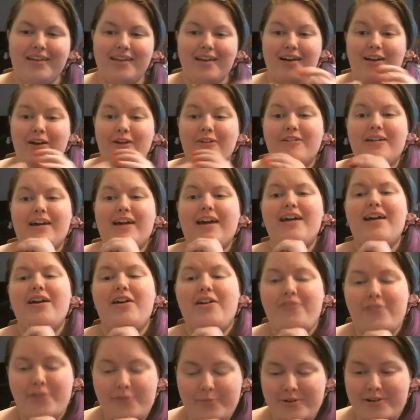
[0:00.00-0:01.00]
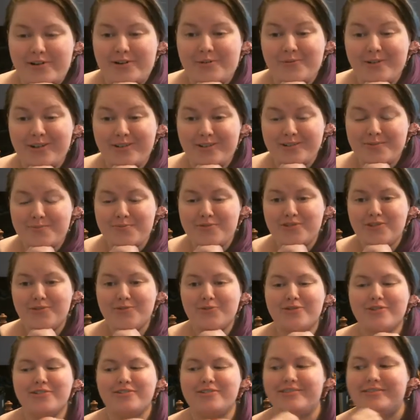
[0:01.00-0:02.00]
Okay, everyone, welcome to the
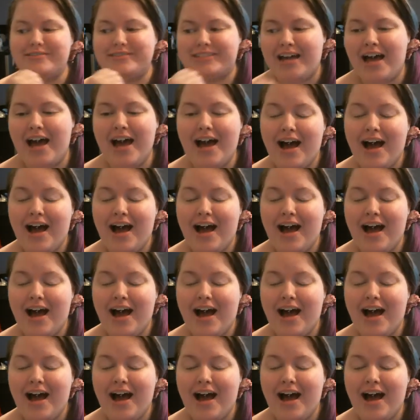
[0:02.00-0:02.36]
world.